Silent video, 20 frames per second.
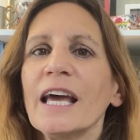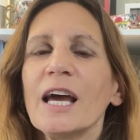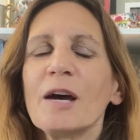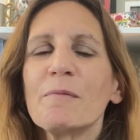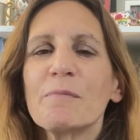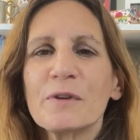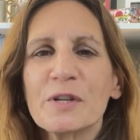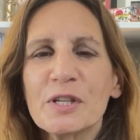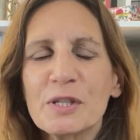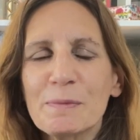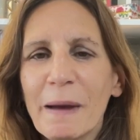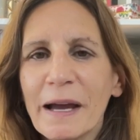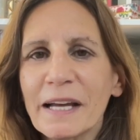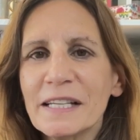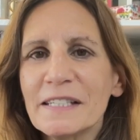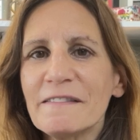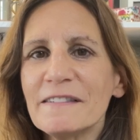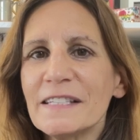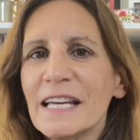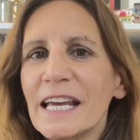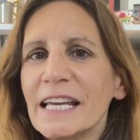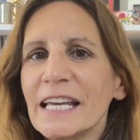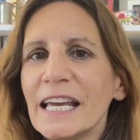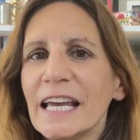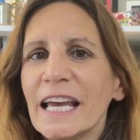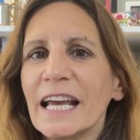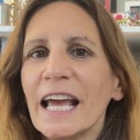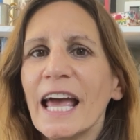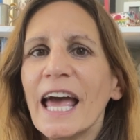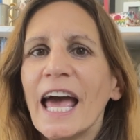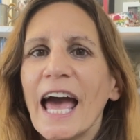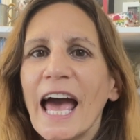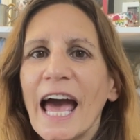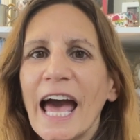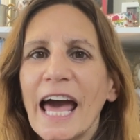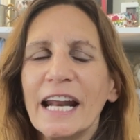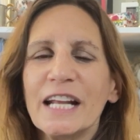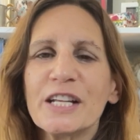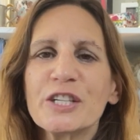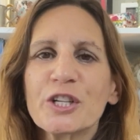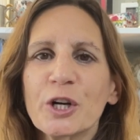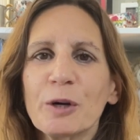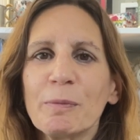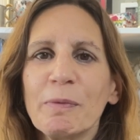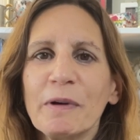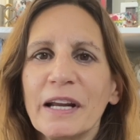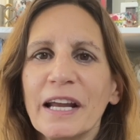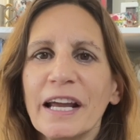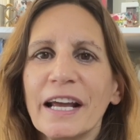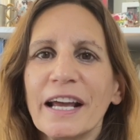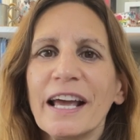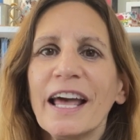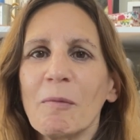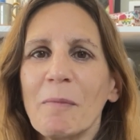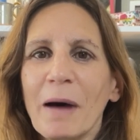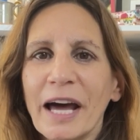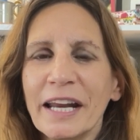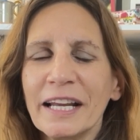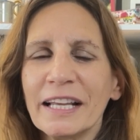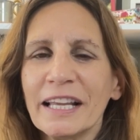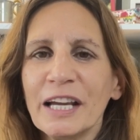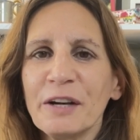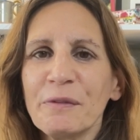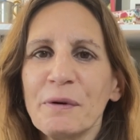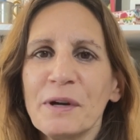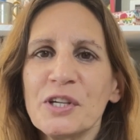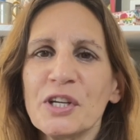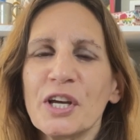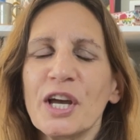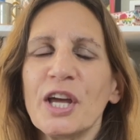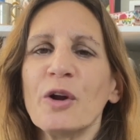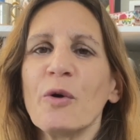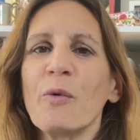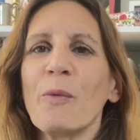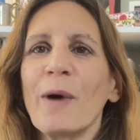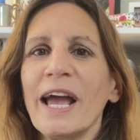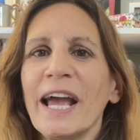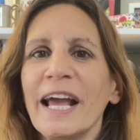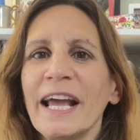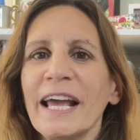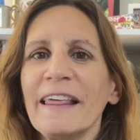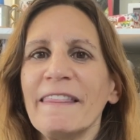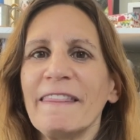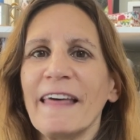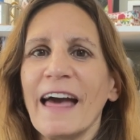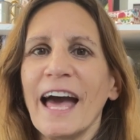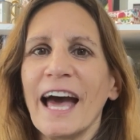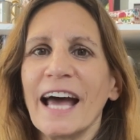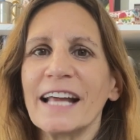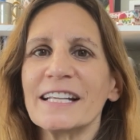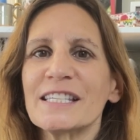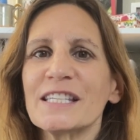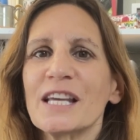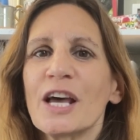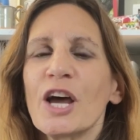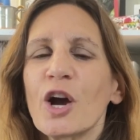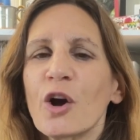perspective taking, and interpreting body language in a way that's